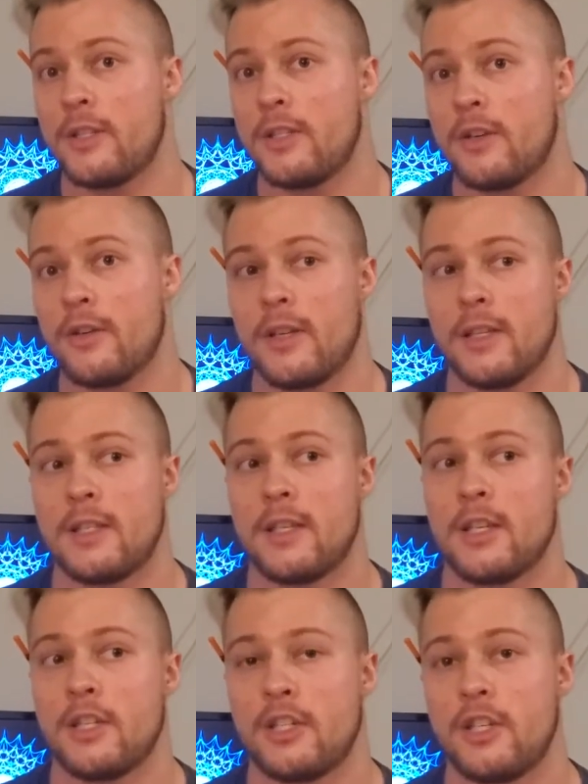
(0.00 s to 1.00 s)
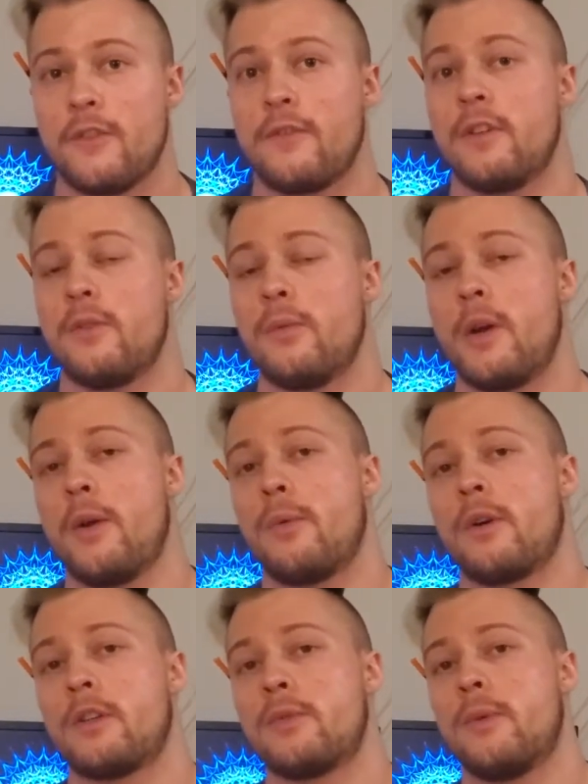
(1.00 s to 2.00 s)
so it's gonna shift in a way
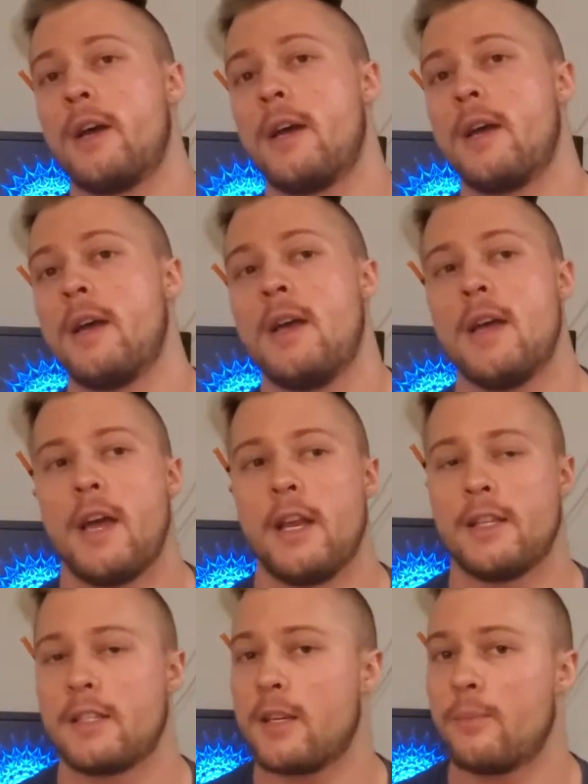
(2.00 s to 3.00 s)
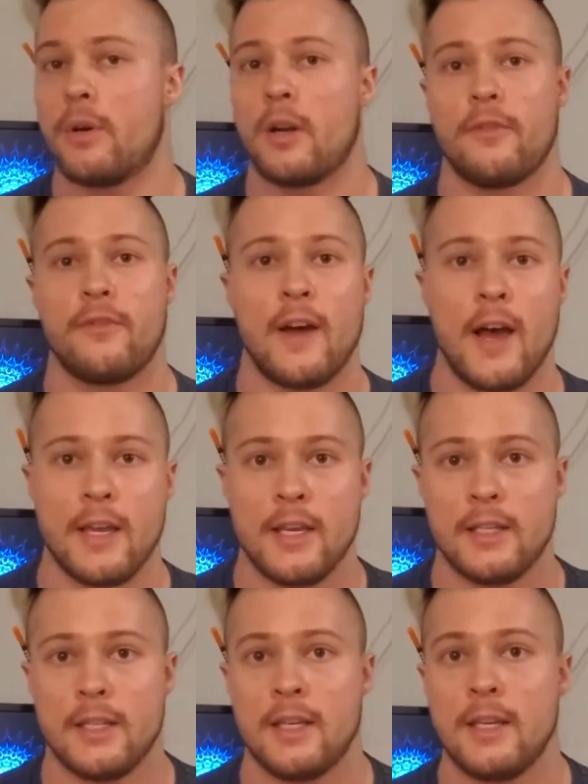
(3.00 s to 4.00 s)
worse way, and it's gonna put on fat
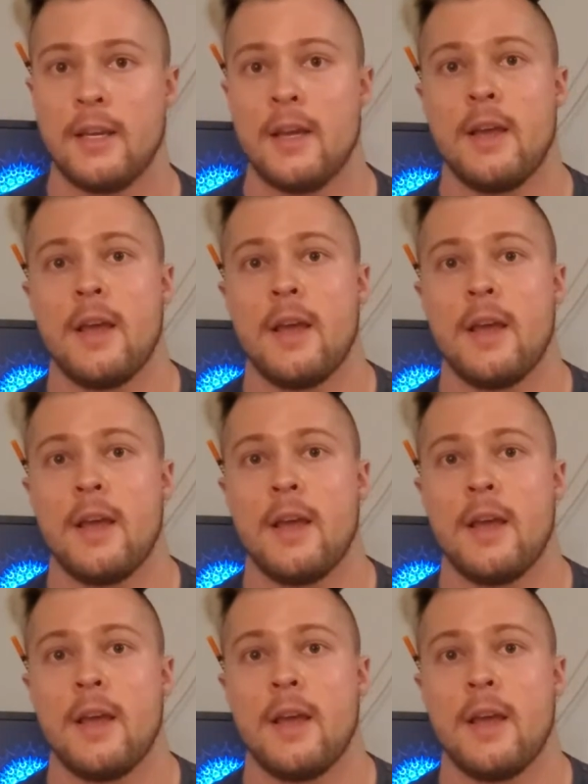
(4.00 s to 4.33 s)
easy.